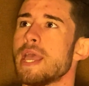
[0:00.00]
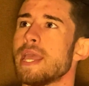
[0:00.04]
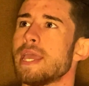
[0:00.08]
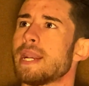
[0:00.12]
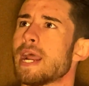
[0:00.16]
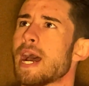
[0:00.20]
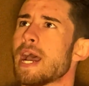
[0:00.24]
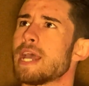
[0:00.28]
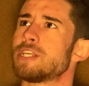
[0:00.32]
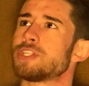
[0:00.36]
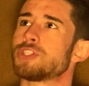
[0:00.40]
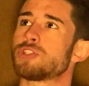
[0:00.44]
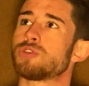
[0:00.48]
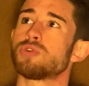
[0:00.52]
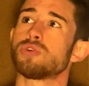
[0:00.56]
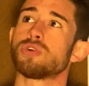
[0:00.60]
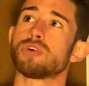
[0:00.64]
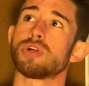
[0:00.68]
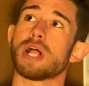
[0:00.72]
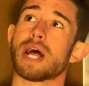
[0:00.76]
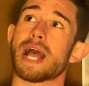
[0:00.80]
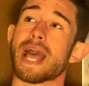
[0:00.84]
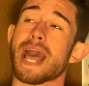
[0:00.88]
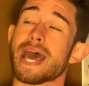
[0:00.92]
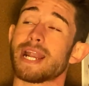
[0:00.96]
In high
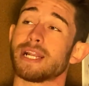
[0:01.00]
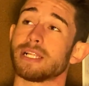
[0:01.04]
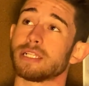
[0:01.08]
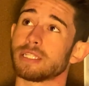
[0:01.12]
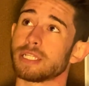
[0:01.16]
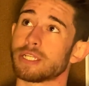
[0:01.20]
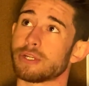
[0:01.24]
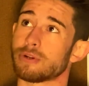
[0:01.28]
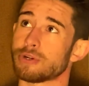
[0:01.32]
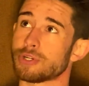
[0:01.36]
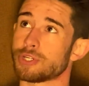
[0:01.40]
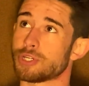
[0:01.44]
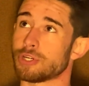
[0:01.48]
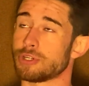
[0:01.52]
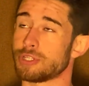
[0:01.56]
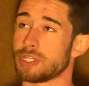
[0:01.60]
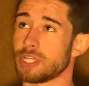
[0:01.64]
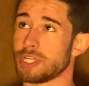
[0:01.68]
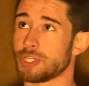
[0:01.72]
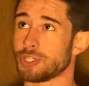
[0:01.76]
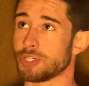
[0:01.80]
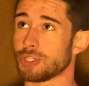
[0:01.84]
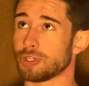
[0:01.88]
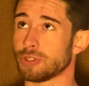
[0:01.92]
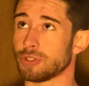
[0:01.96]
school, I had a literature
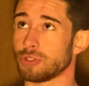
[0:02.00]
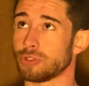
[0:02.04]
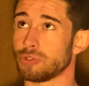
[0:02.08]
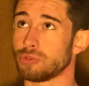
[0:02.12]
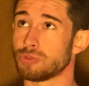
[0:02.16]
teacher